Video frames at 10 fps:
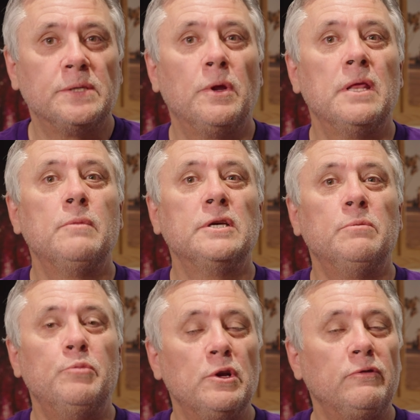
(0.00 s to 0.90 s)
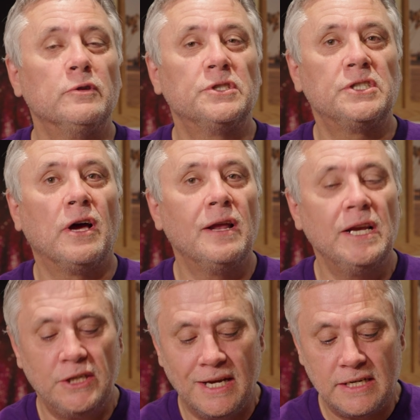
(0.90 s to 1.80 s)
one of the most beautiful,
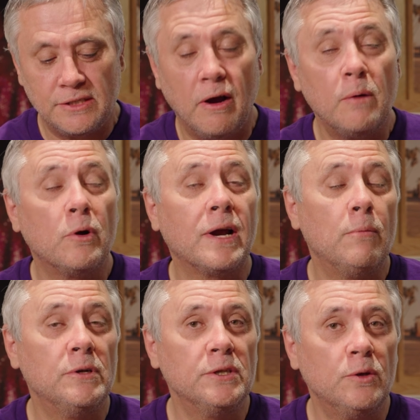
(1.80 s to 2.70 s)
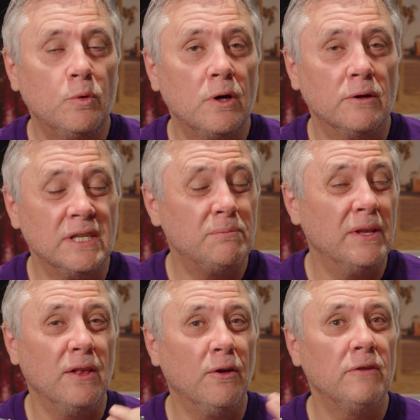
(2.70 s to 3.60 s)
stylish and desirable cameras in the world. It
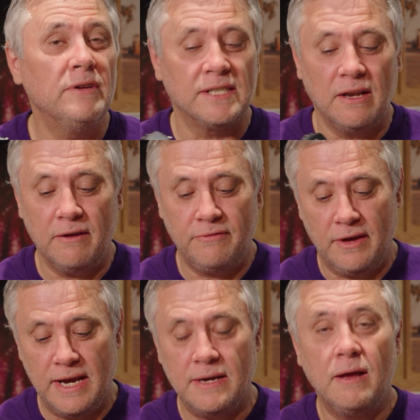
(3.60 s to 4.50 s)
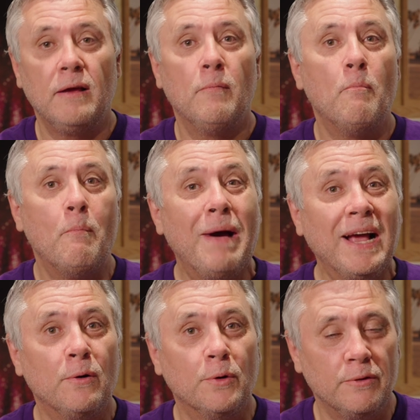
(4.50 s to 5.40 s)
spent a lot of its life in
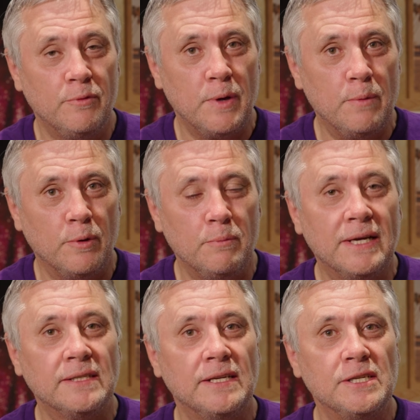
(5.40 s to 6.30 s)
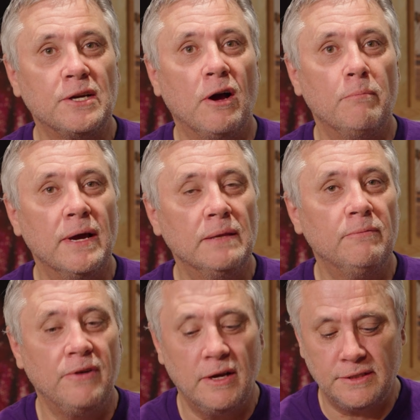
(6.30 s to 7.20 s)
back order for people because they just can't make
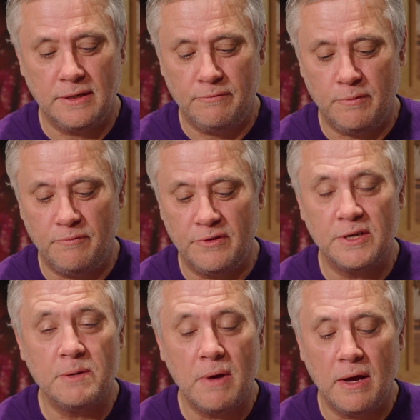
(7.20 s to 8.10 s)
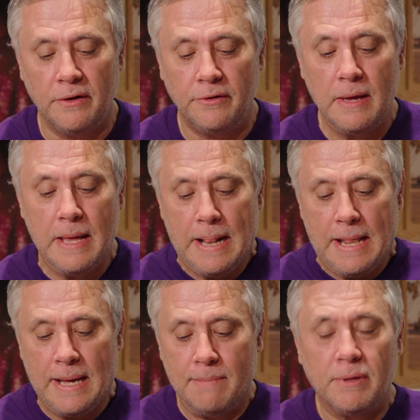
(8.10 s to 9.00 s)
them fast enough for the demand.
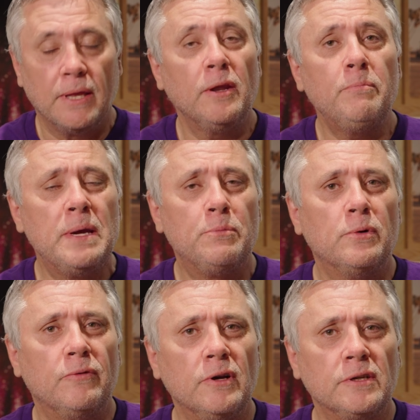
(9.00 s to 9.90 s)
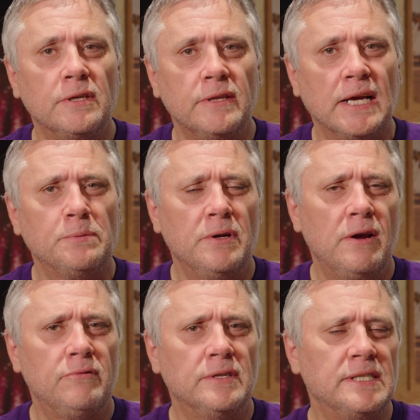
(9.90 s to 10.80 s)
But a lot of people have looked at the
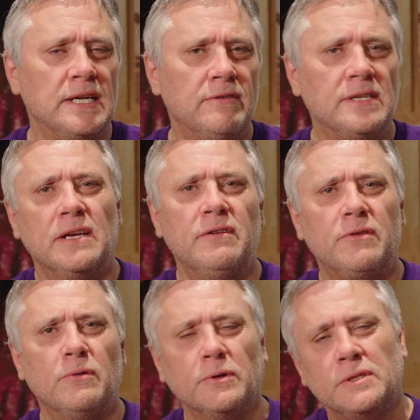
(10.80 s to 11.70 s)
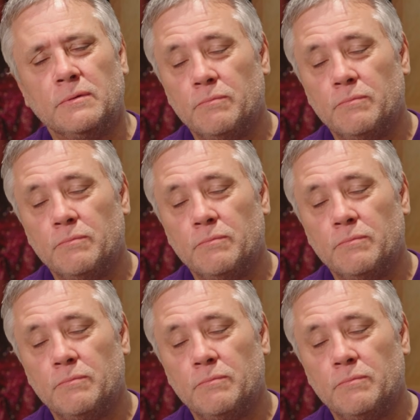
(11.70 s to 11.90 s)
X100 series and thought,